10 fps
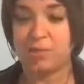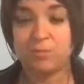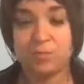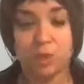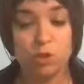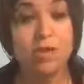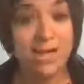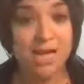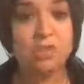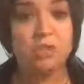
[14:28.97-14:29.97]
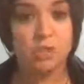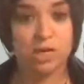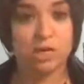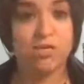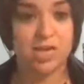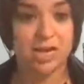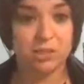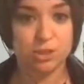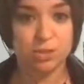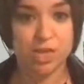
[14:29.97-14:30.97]
So you can share
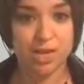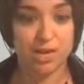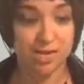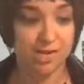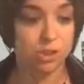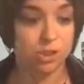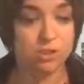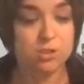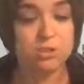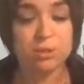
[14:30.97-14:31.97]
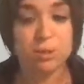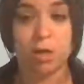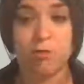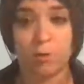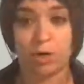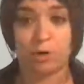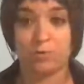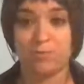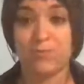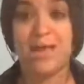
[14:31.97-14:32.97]
text. You can't, again, just solve a
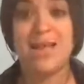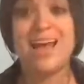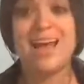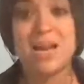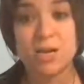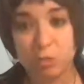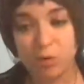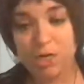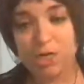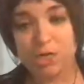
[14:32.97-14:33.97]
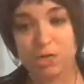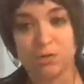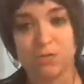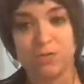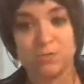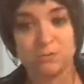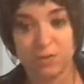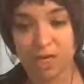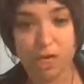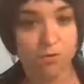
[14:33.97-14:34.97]
problem. Another way you can do it,
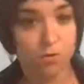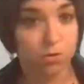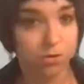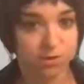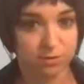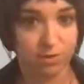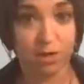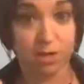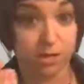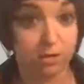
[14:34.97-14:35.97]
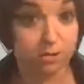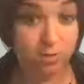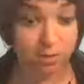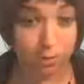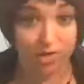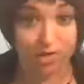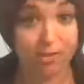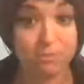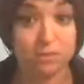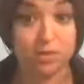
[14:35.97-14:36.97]
video, of course, is very good. The
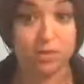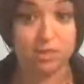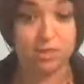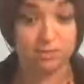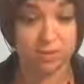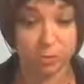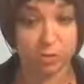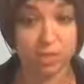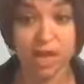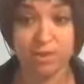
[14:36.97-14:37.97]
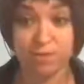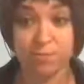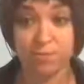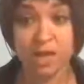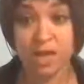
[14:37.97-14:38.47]
way that I'm doing this is Facebook Live.